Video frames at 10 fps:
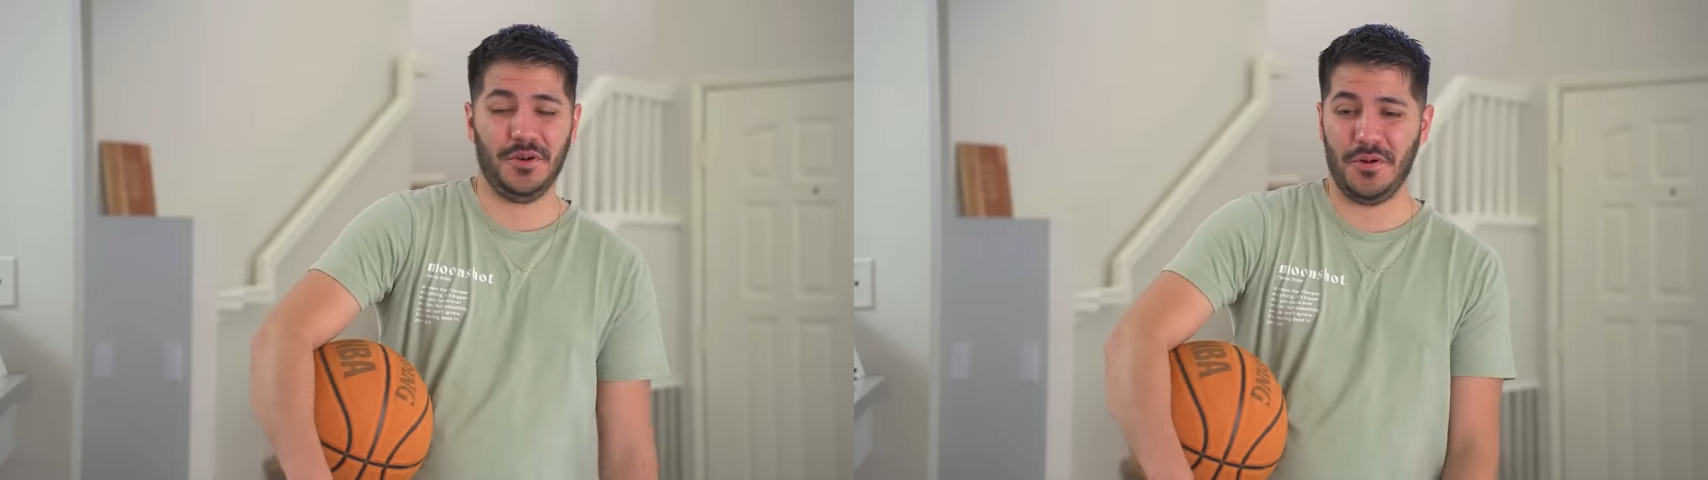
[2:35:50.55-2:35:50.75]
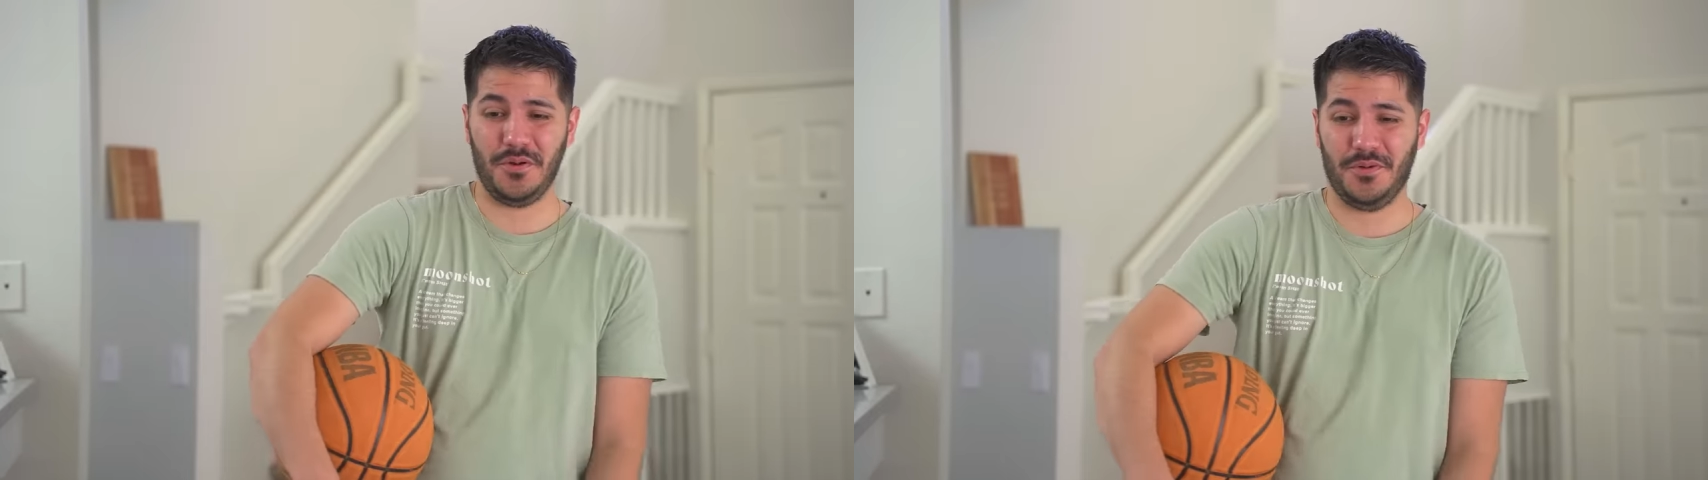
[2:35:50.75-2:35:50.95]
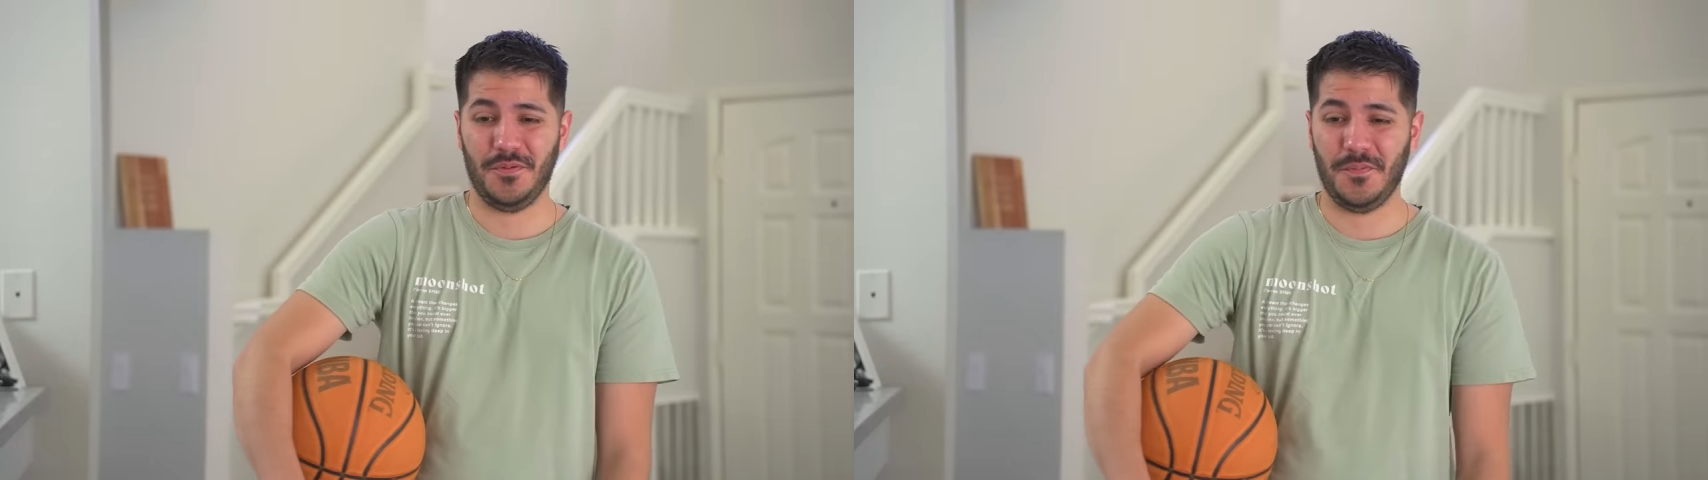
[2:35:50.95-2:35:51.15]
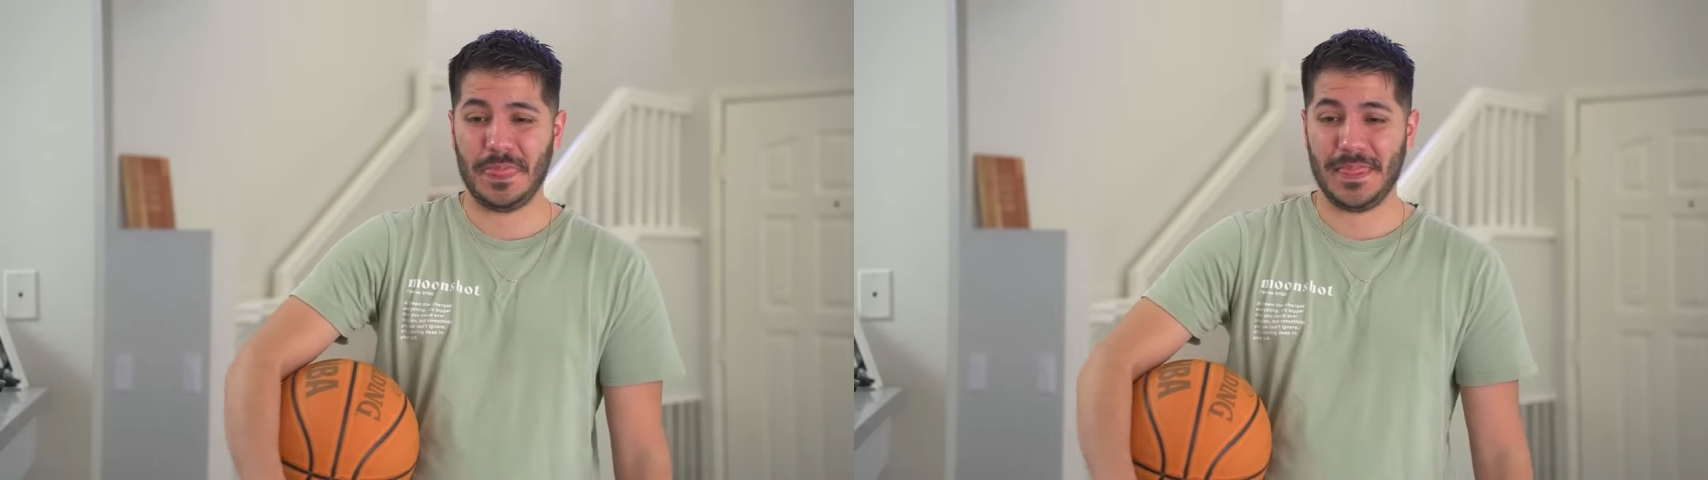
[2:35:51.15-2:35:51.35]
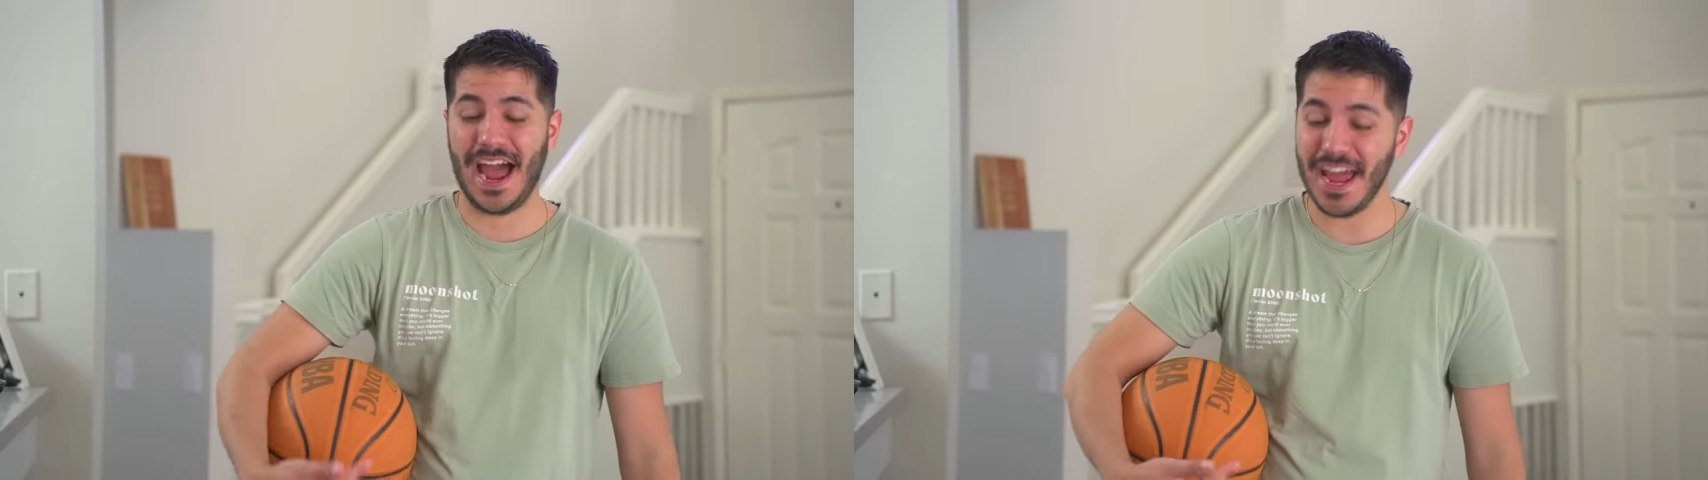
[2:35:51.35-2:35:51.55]
No,
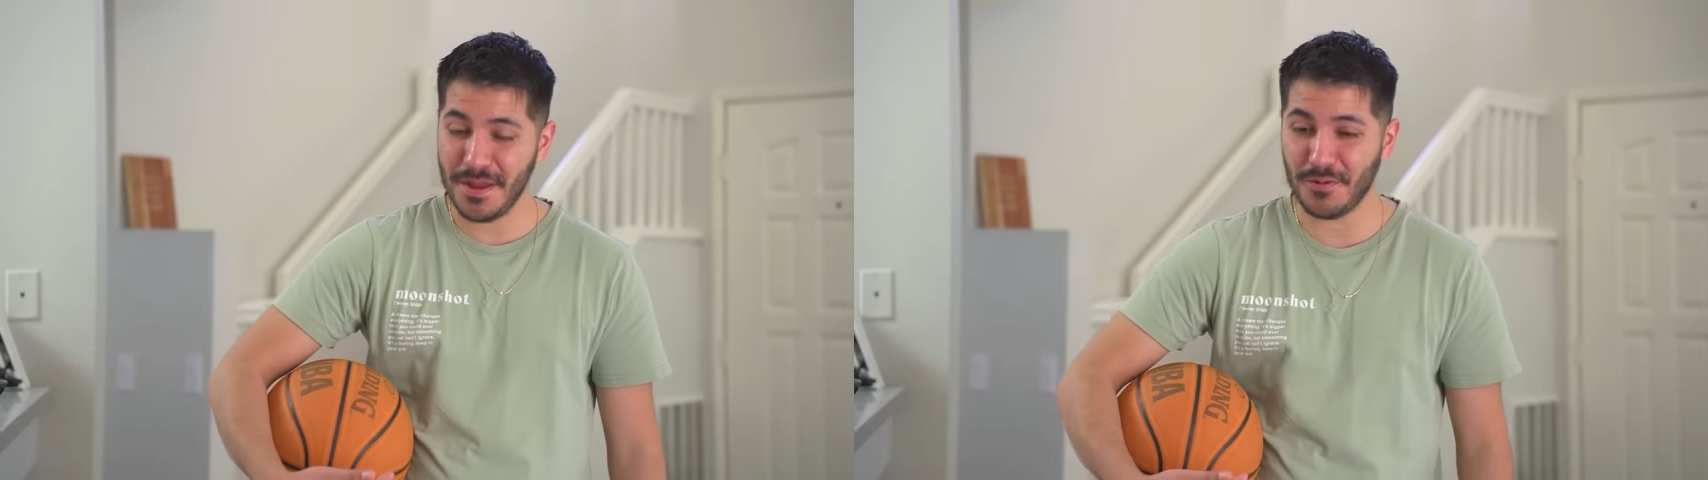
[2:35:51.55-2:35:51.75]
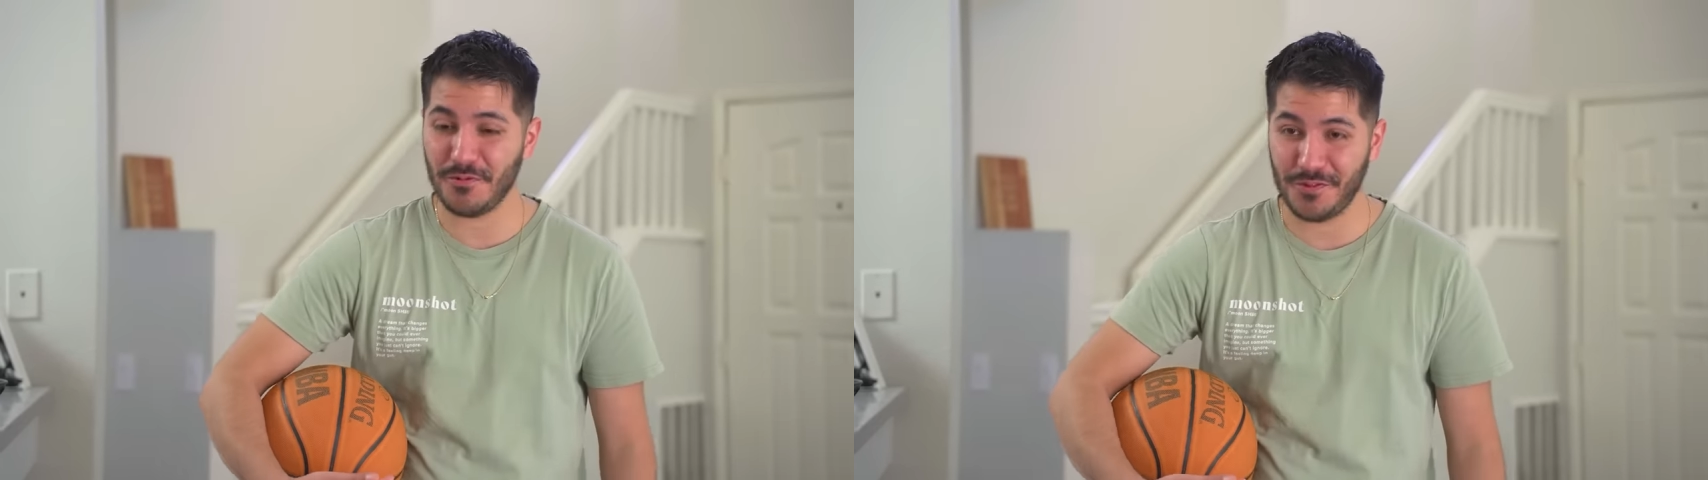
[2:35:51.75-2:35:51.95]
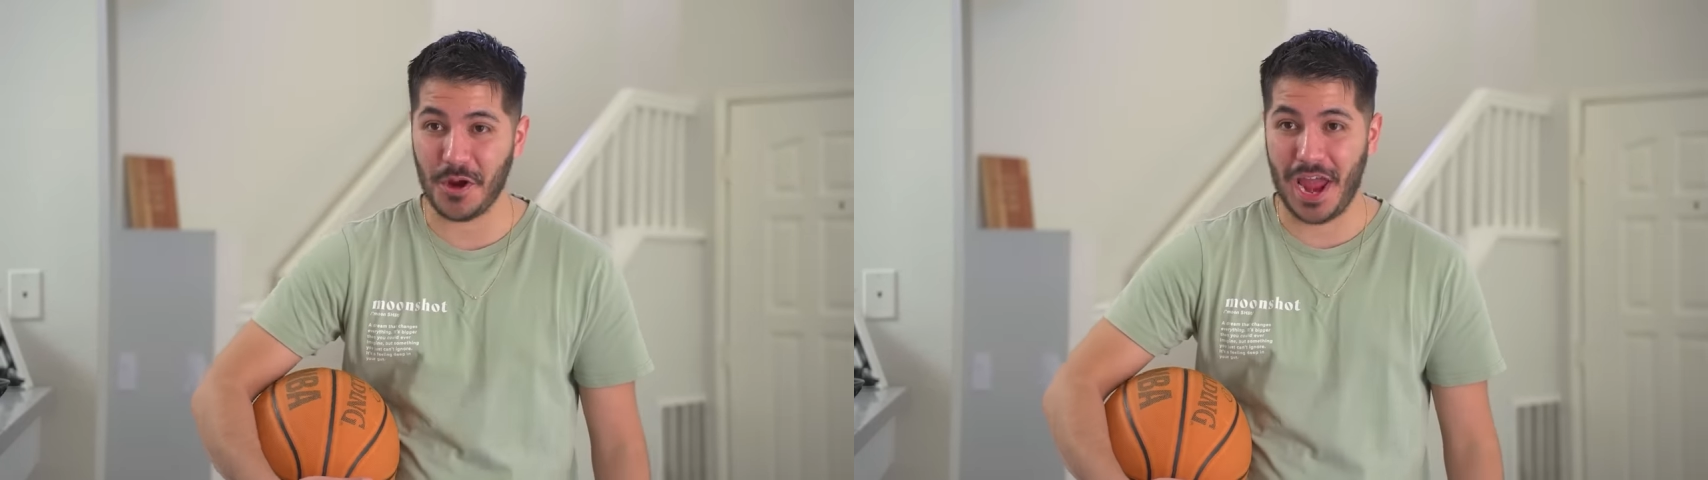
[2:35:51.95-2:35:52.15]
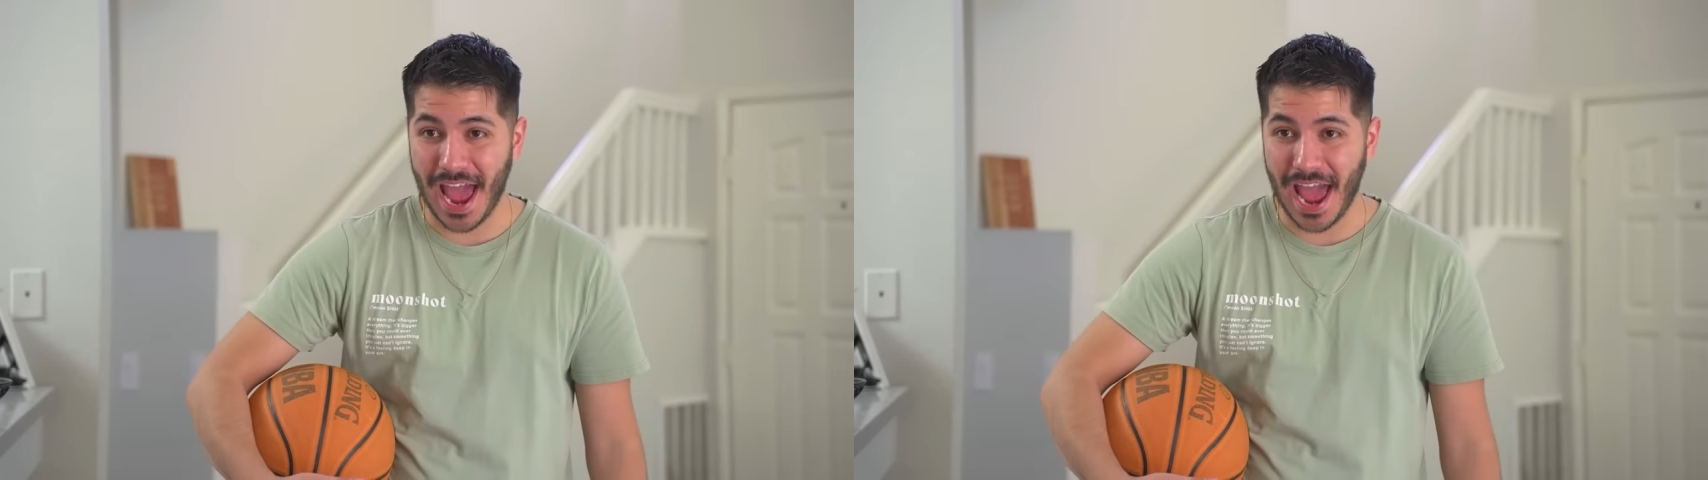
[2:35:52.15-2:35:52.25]
I prefer